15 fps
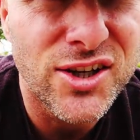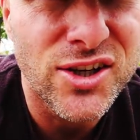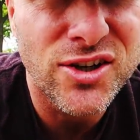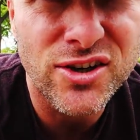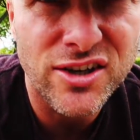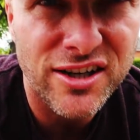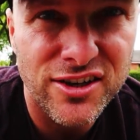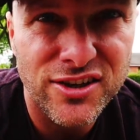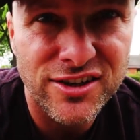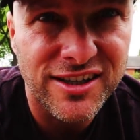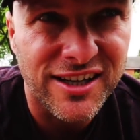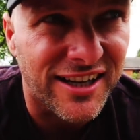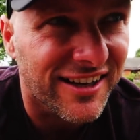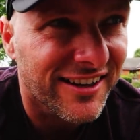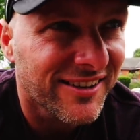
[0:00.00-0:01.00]
You're a
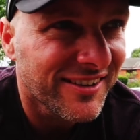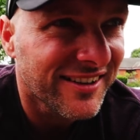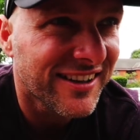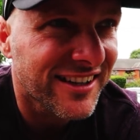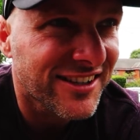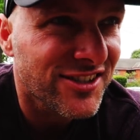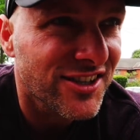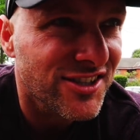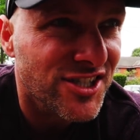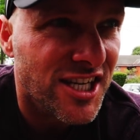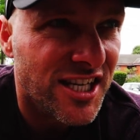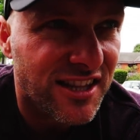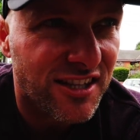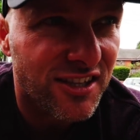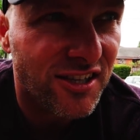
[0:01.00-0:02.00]
cougar. As soon as
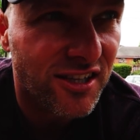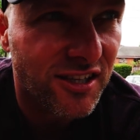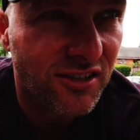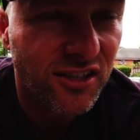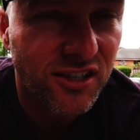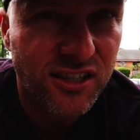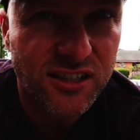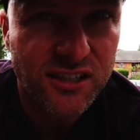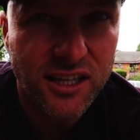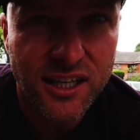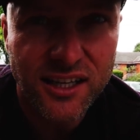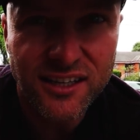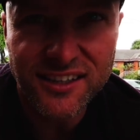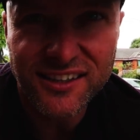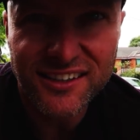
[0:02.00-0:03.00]
you hit 30, you're a cougar.